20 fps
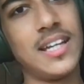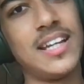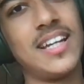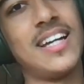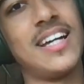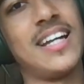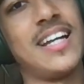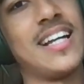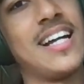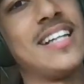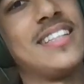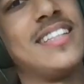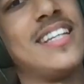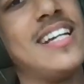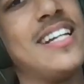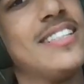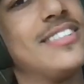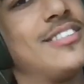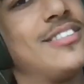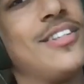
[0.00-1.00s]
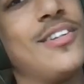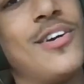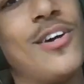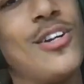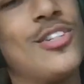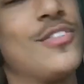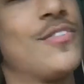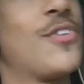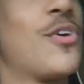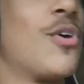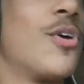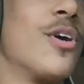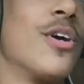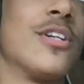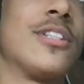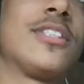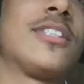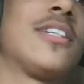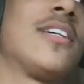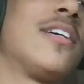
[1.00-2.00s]
And I got the instant urge. Of
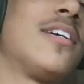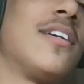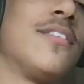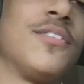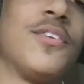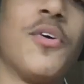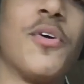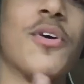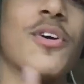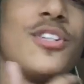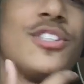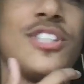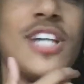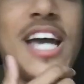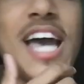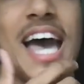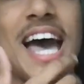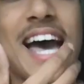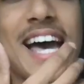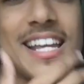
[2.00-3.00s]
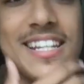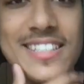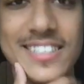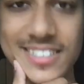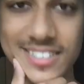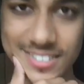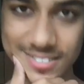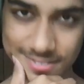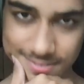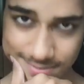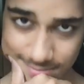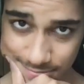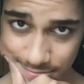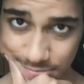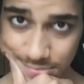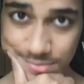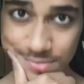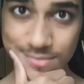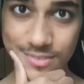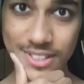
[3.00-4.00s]
course, I had
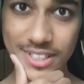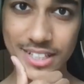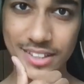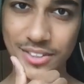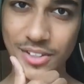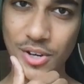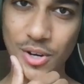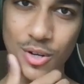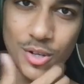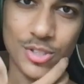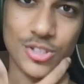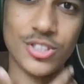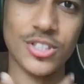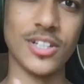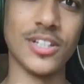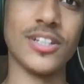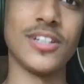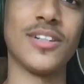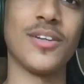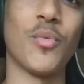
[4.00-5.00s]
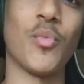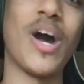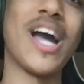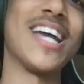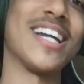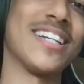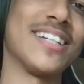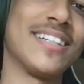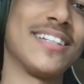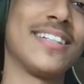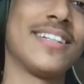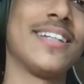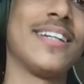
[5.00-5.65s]
to get the urge to wank.